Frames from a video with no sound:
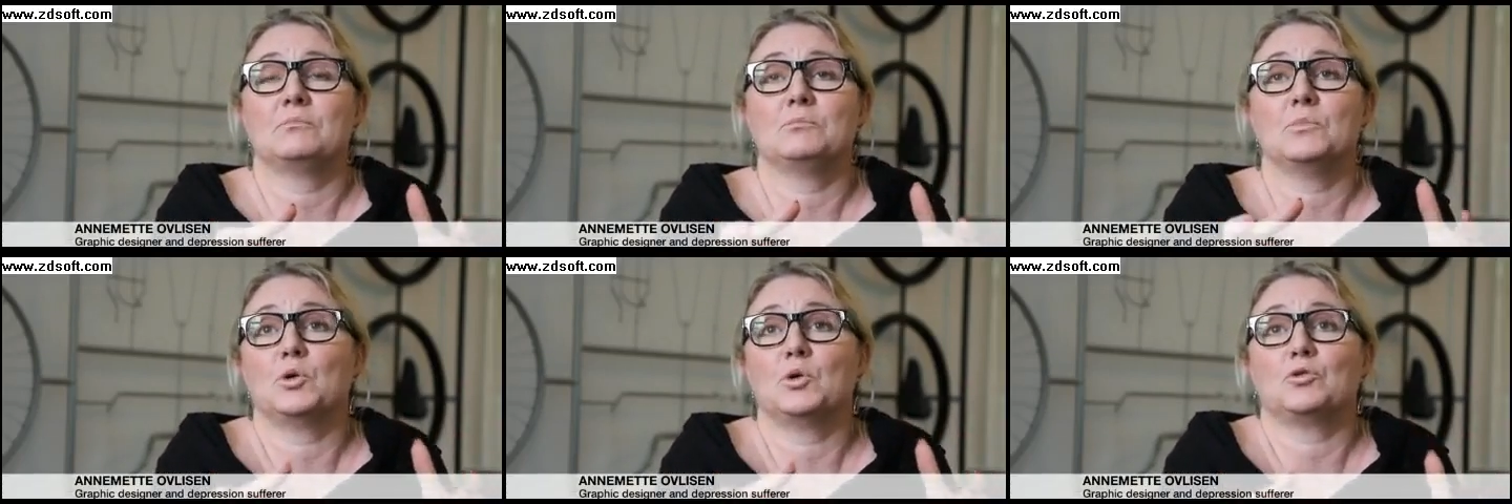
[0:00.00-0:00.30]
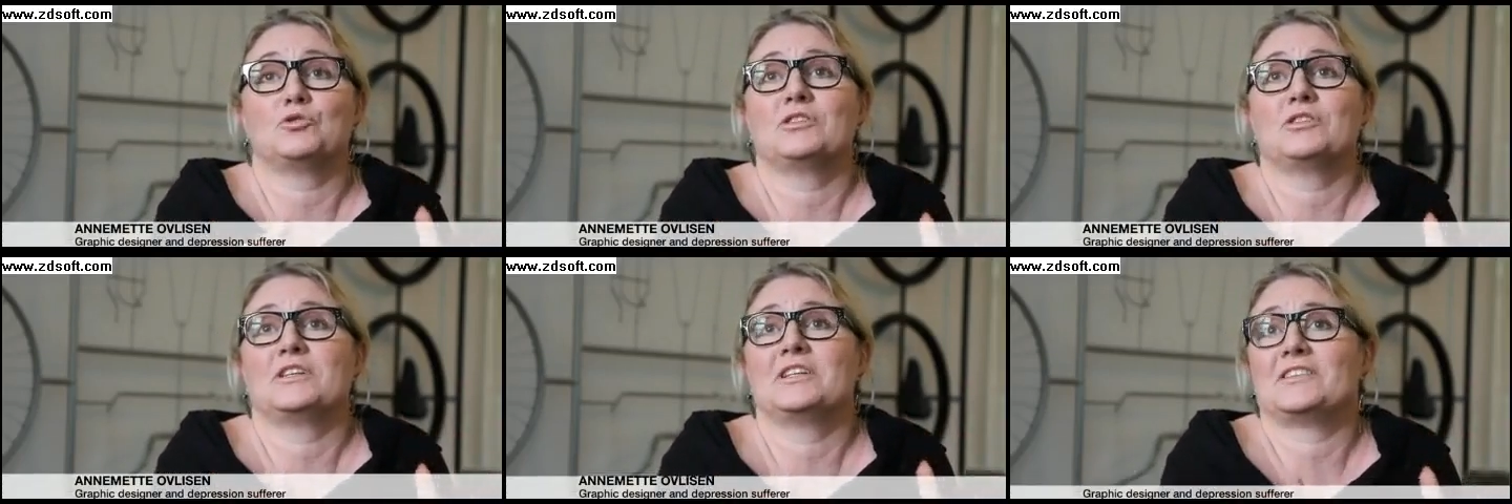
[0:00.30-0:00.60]

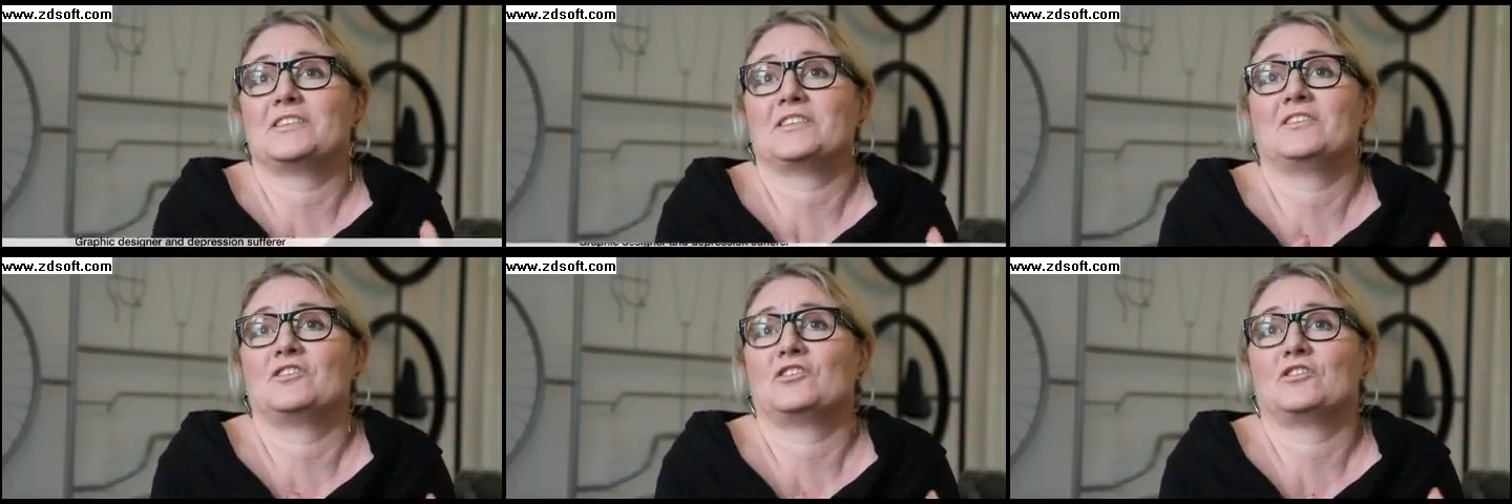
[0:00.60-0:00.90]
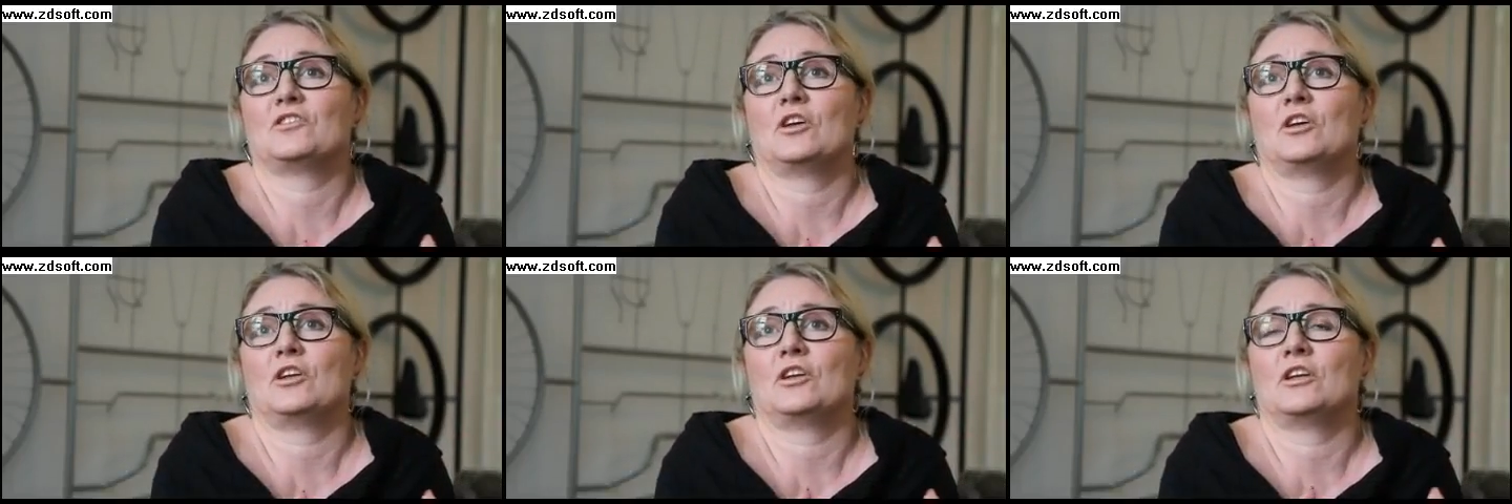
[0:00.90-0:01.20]
motionless and
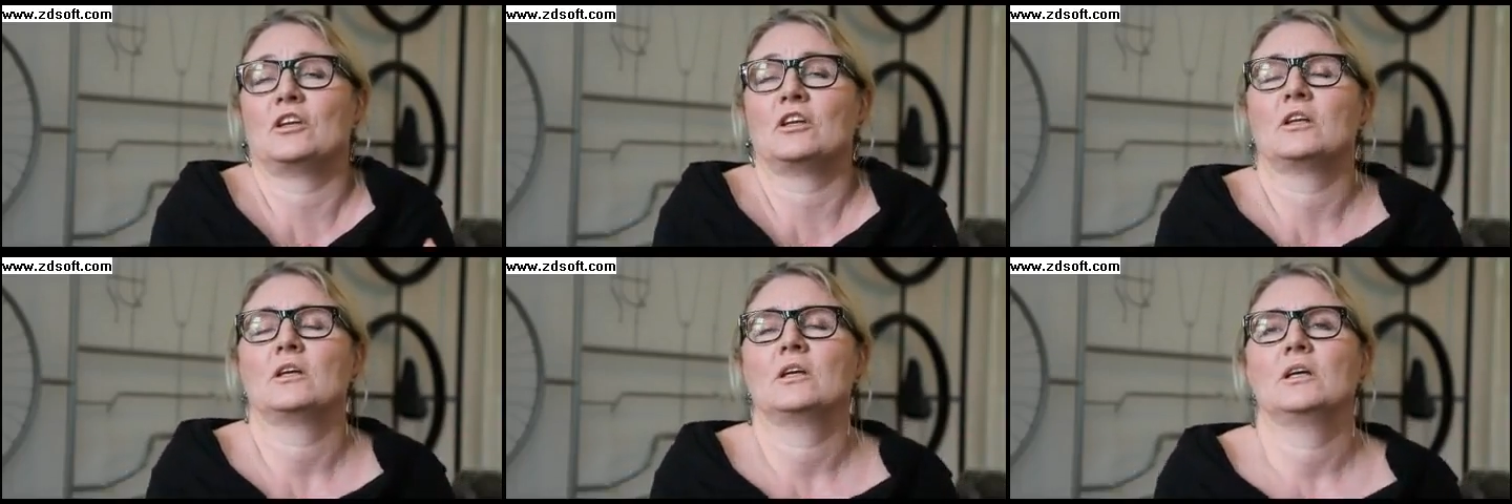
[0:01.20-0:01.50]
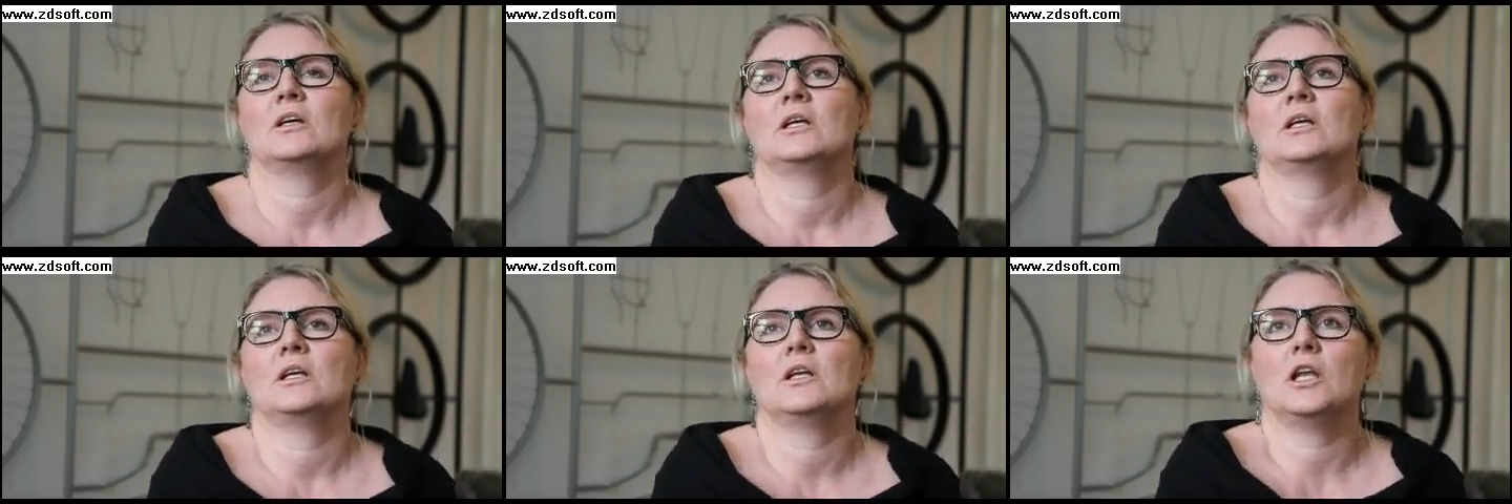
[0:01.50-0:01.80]
stunned,
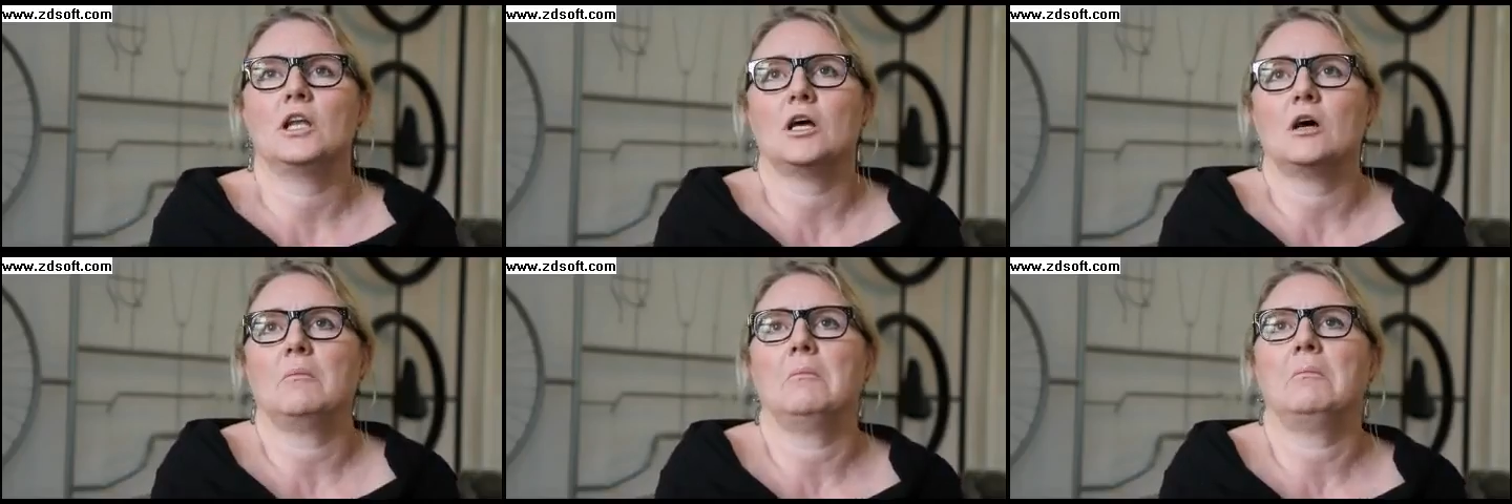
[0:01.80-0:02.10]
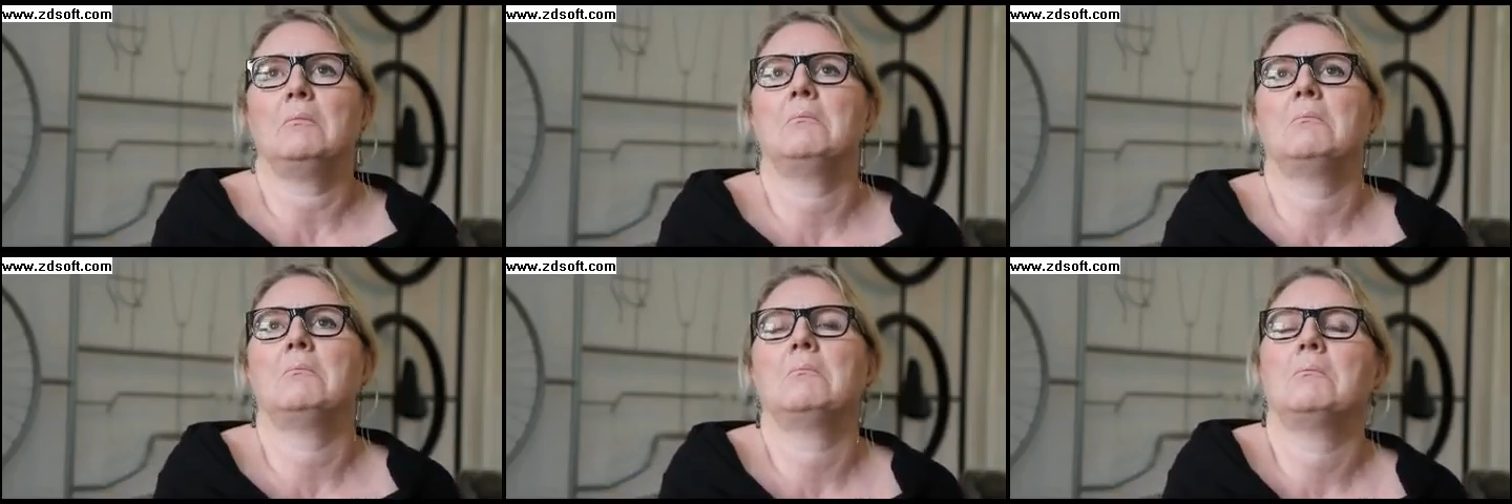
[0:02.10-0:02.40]

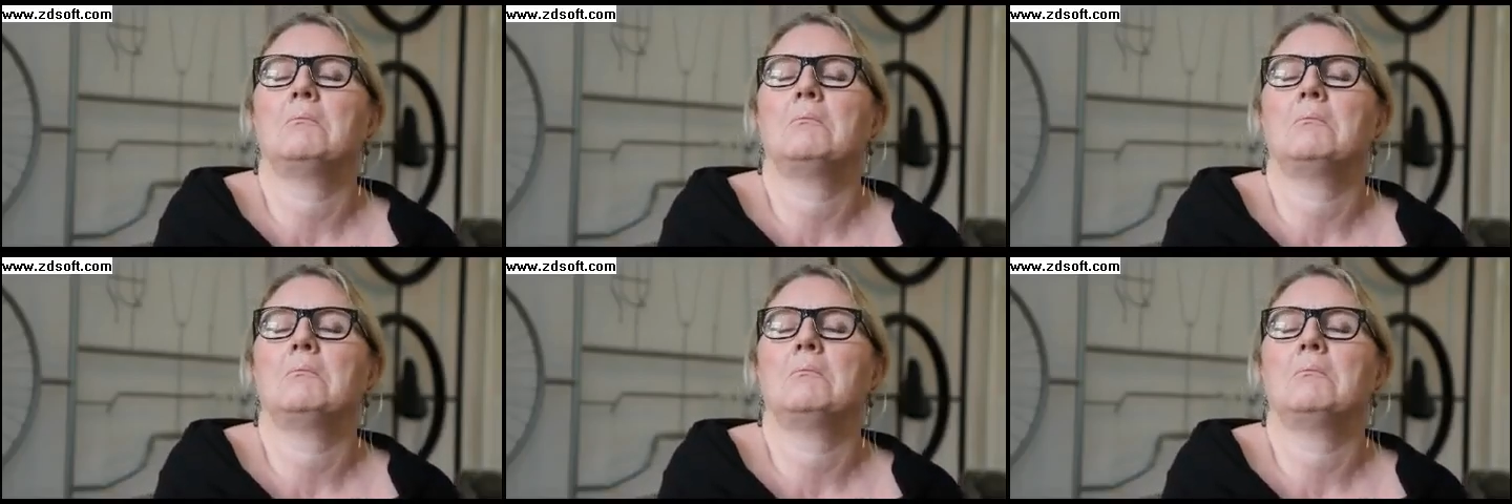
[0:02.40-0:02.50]
numb.